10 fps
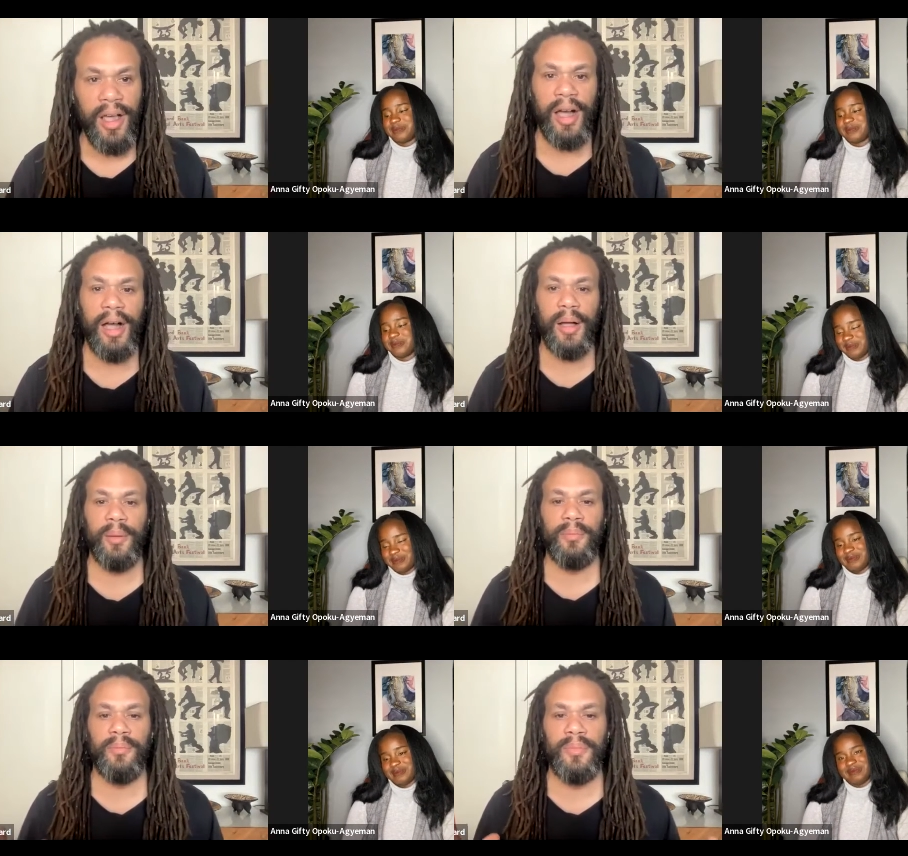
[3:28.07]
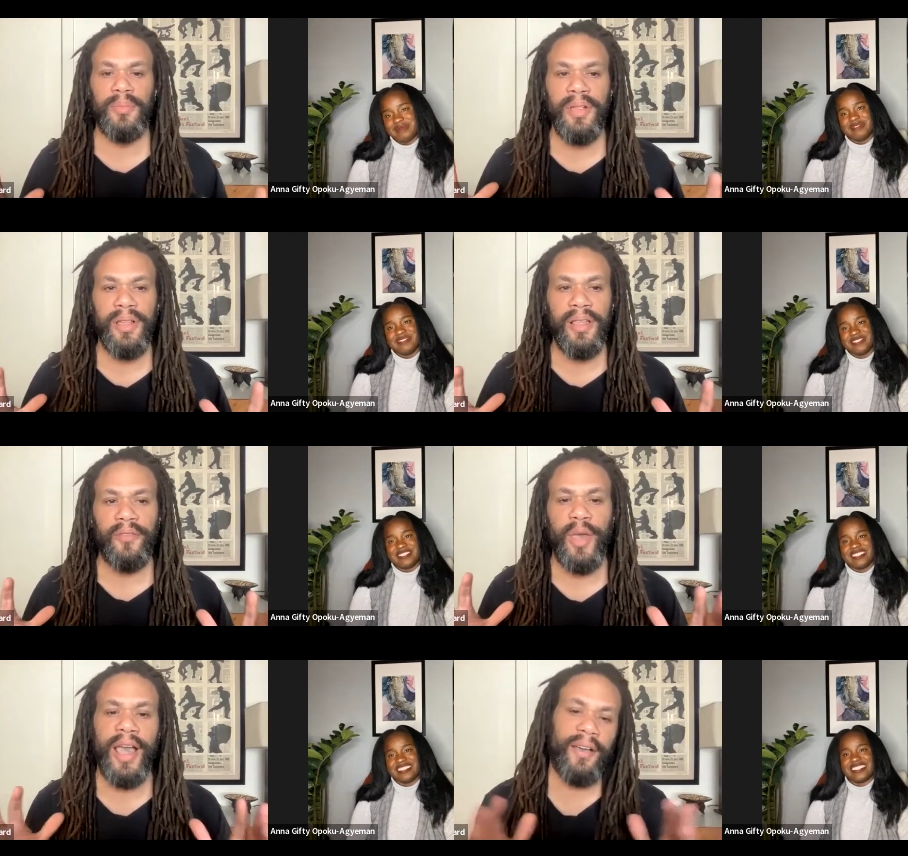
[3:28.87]
Speaker 1: Um,
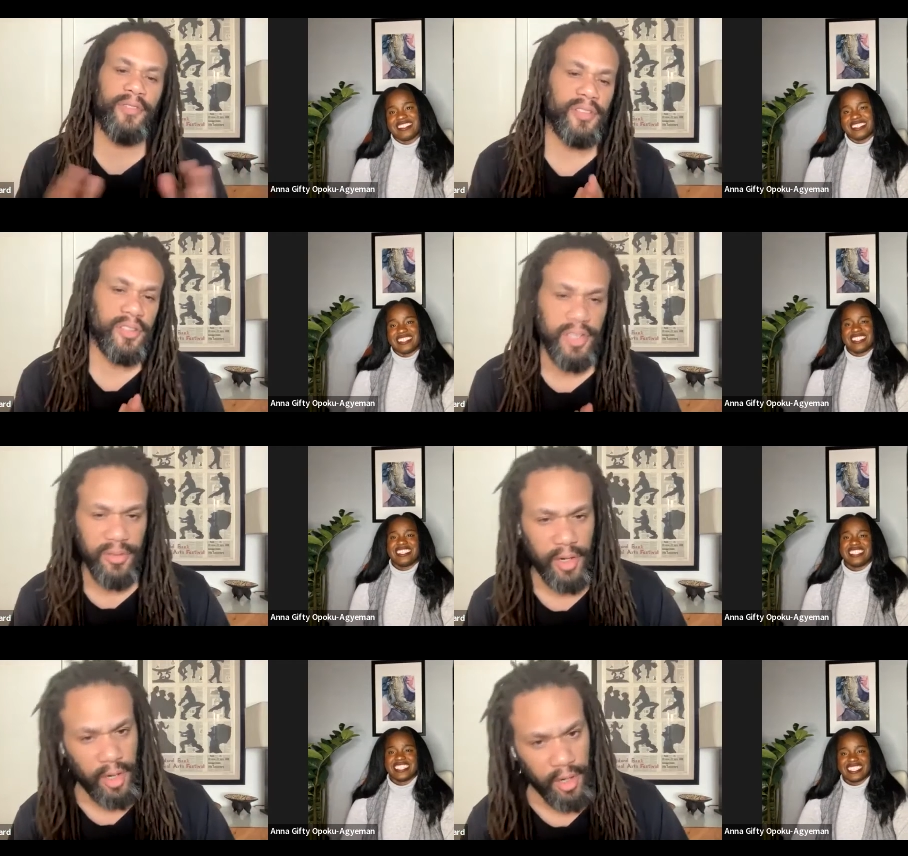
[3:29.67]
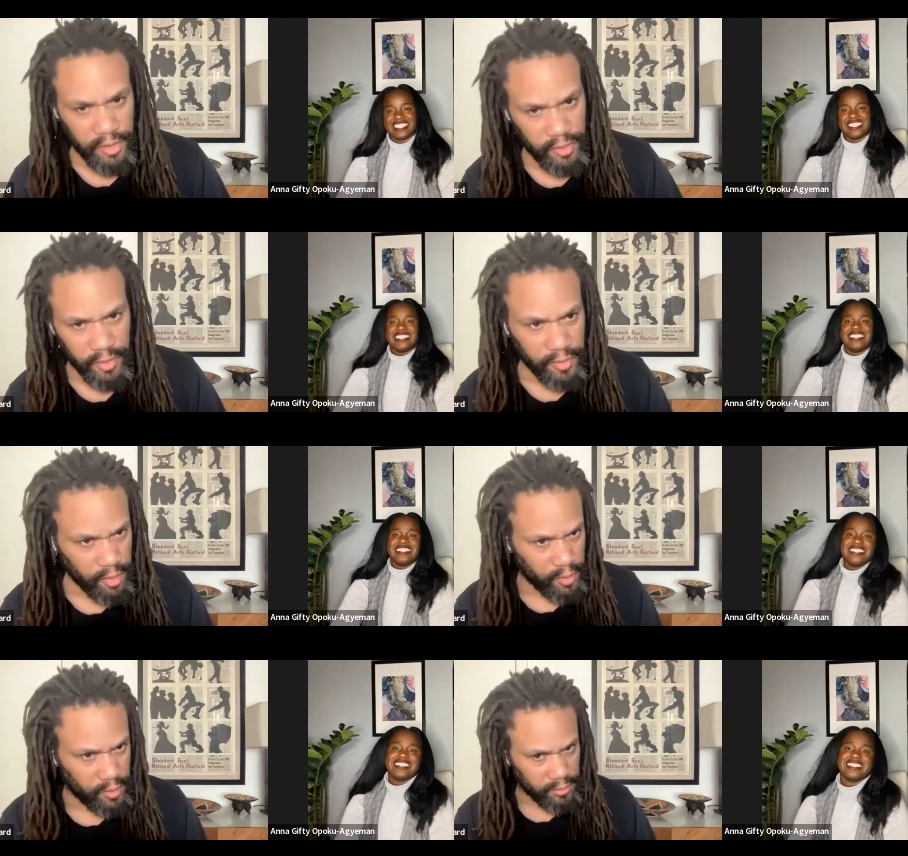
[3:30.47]
if you haven't seen the Kirkus
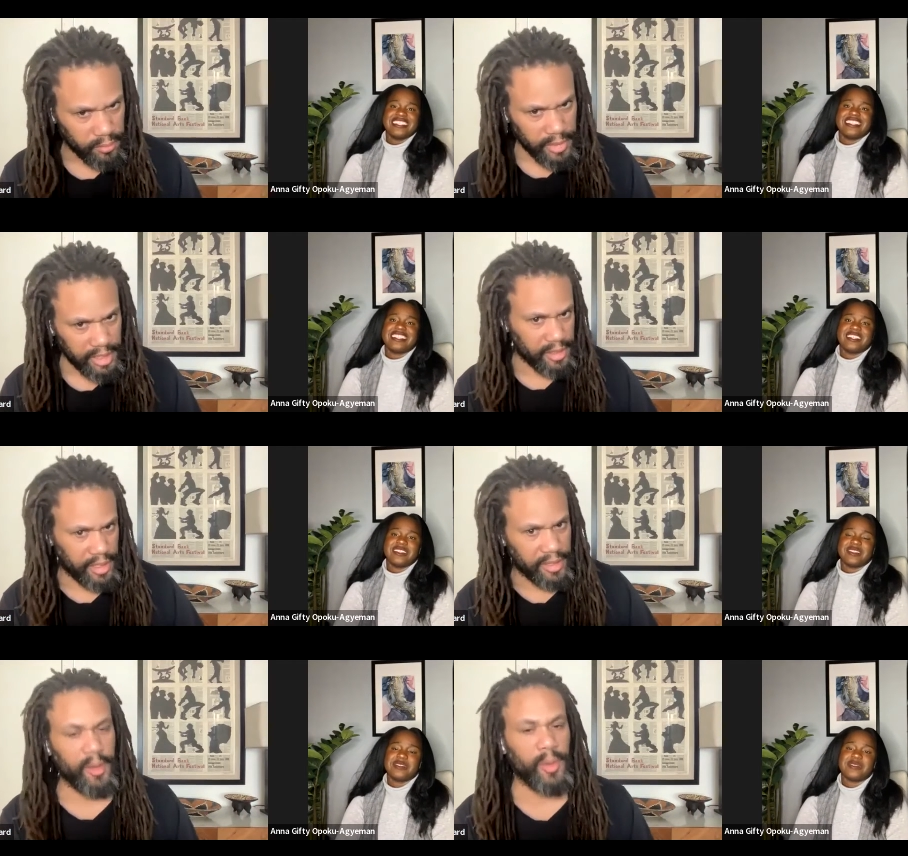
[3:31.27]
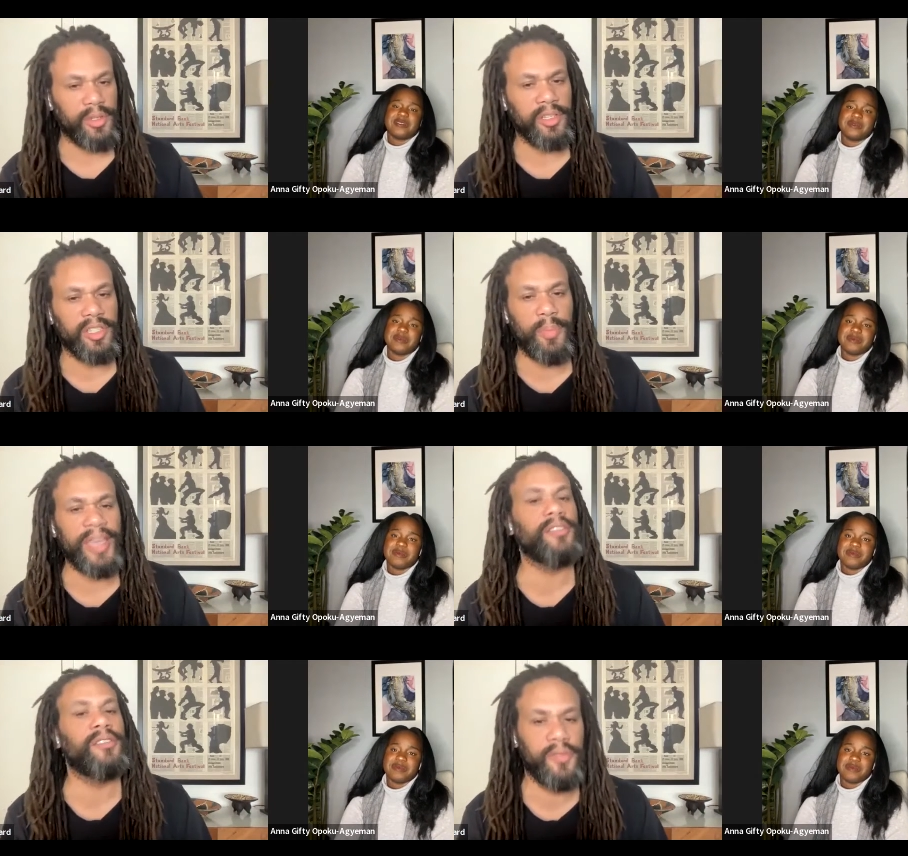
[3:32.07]
review, they said that it was an
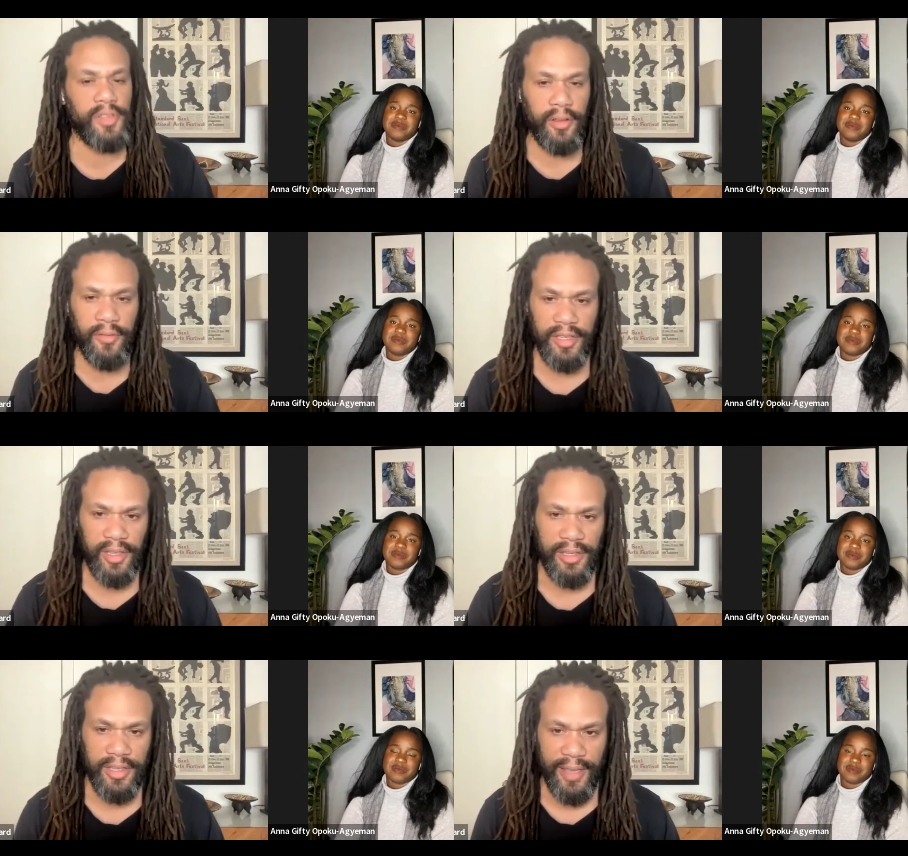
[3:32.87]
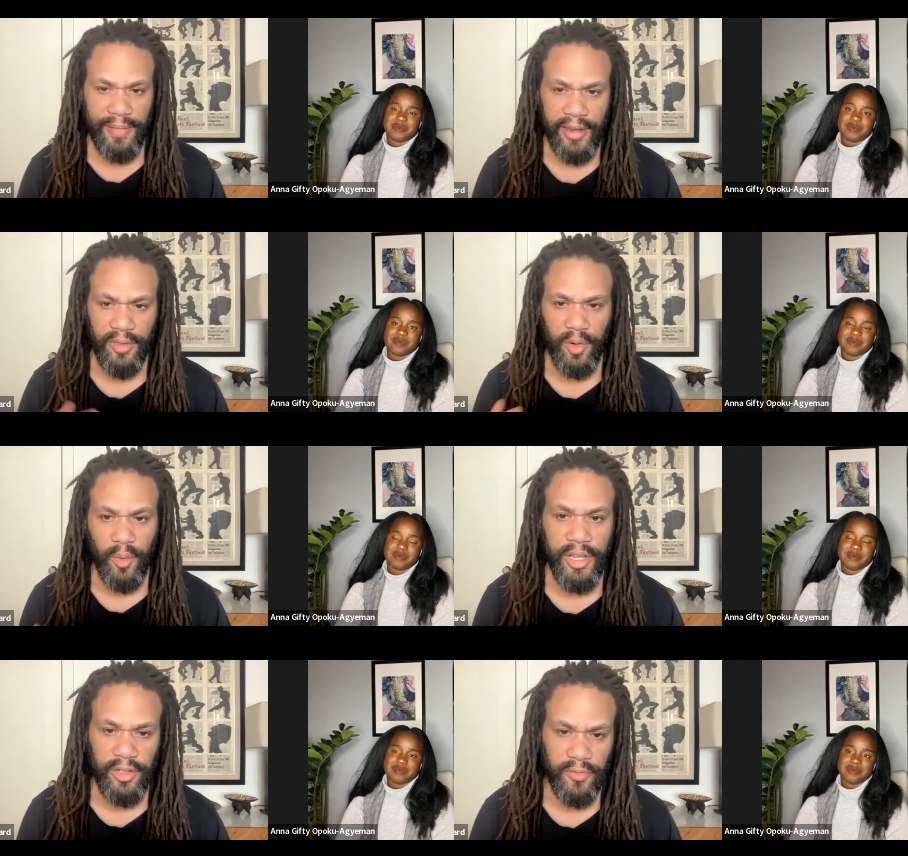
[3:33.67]
expansive set of essays highlighting the
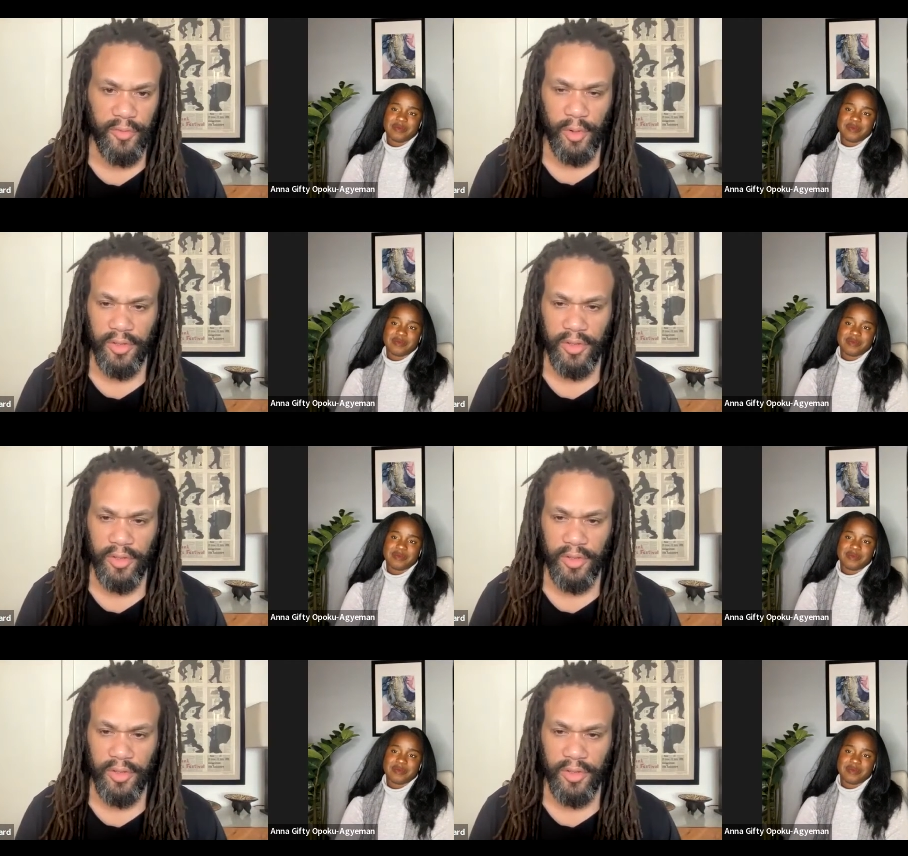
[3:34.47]
range and